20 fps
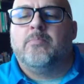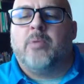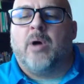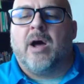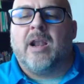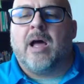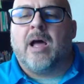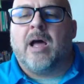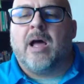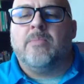
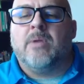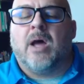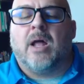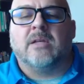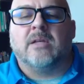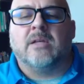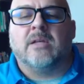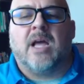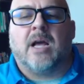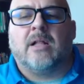but I'm
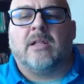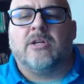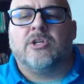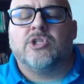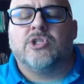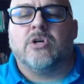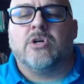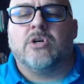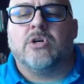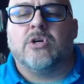not exactly
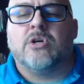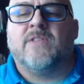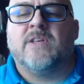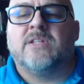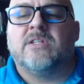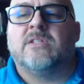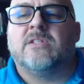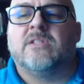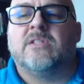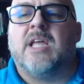sure. If
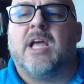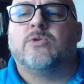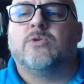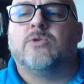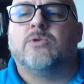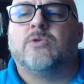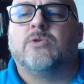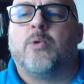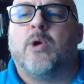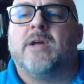this is the
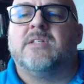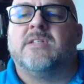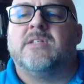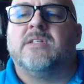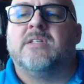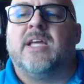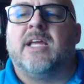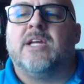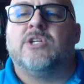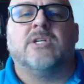actual
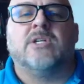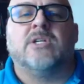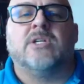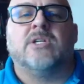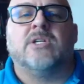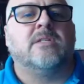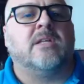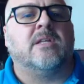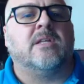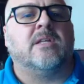
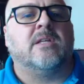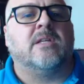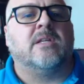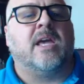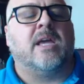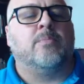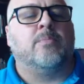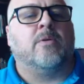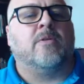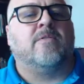presentations that
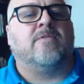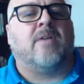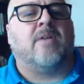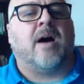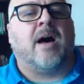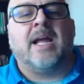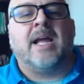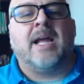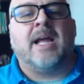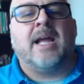they
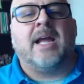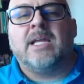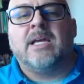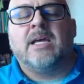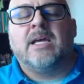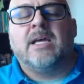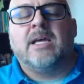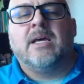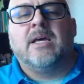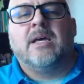provide
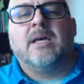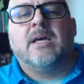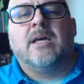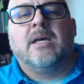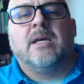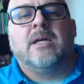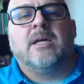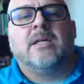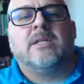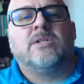
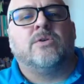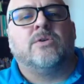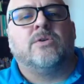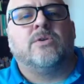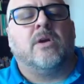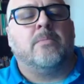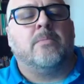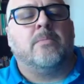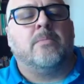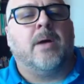to
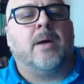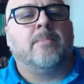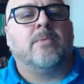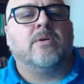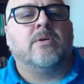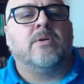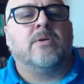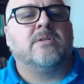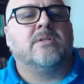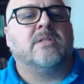their
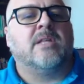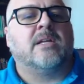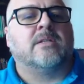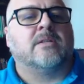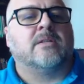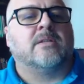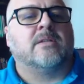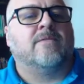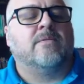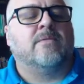members,
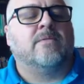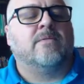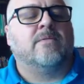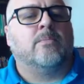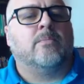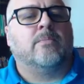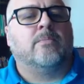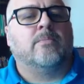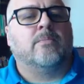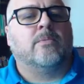that's
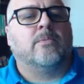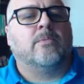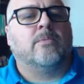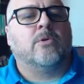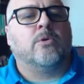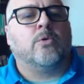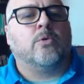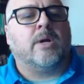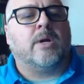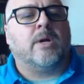
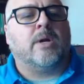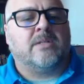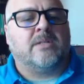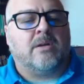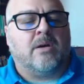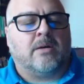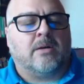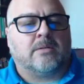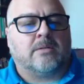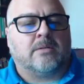
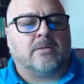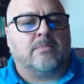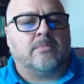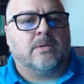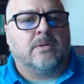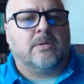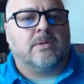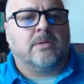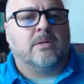crazy awesome.